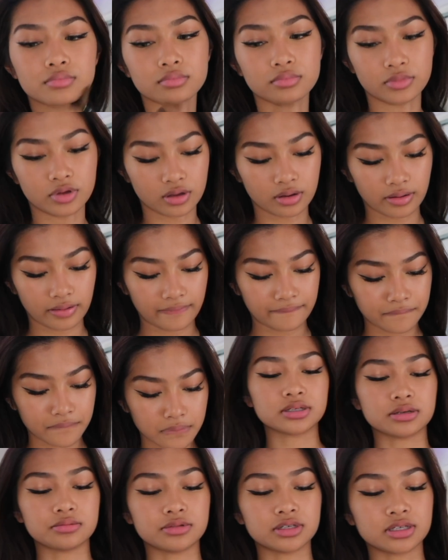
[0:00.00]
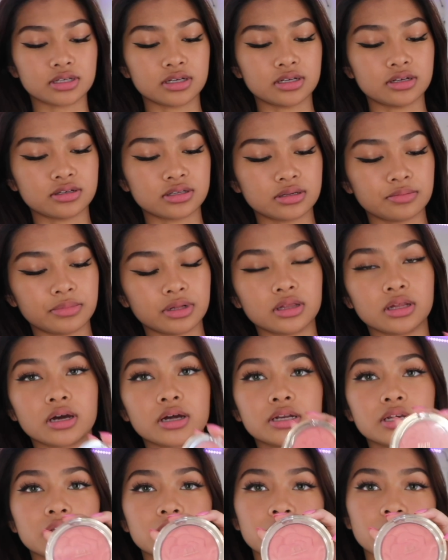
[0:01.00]
Okay, so I'm just gonna use the
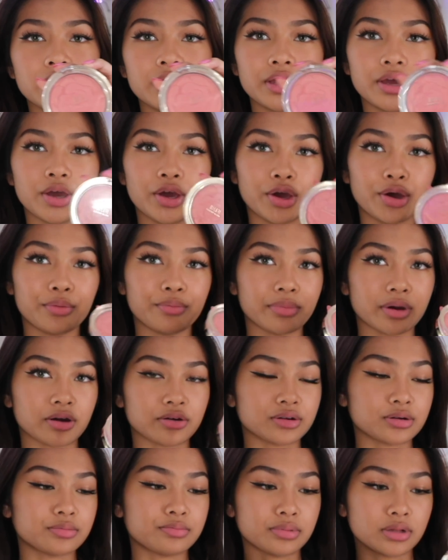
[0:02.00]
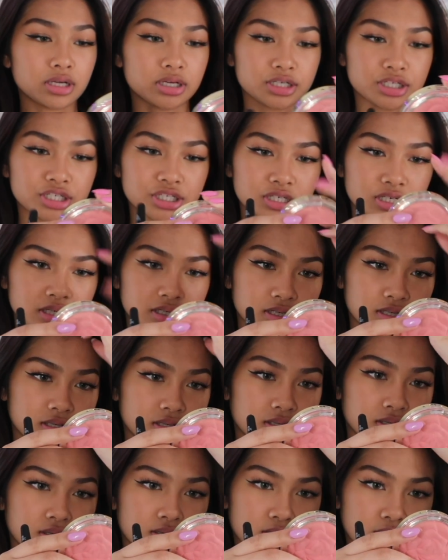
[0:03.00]
Milani powder blush
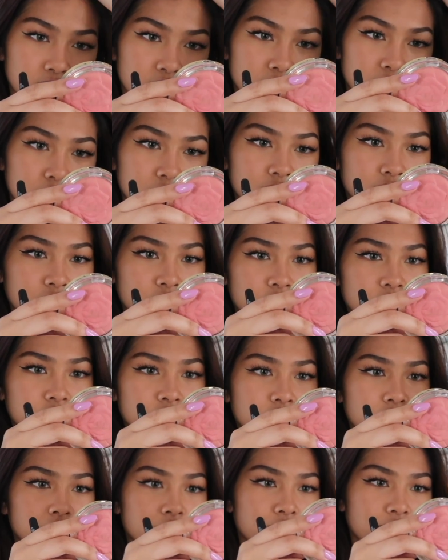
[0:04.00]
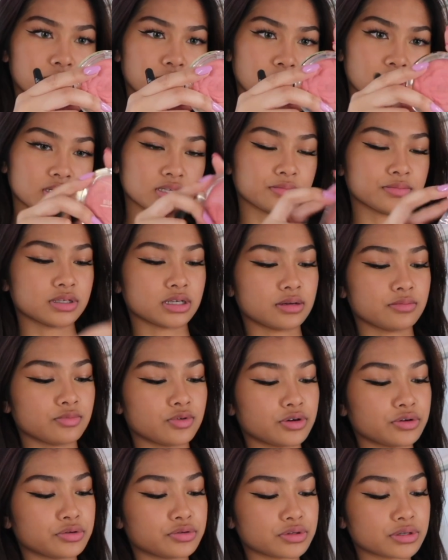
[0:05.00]
in the color blossomtime
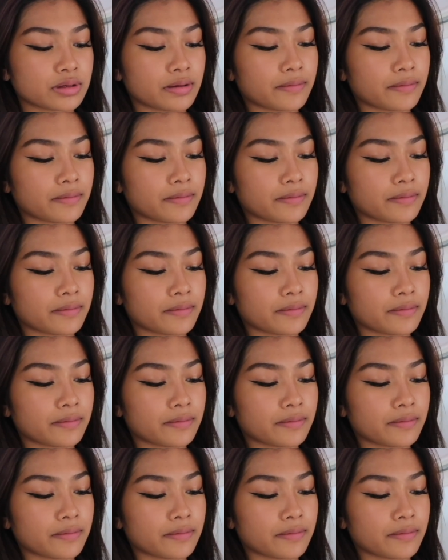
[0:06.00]
rose.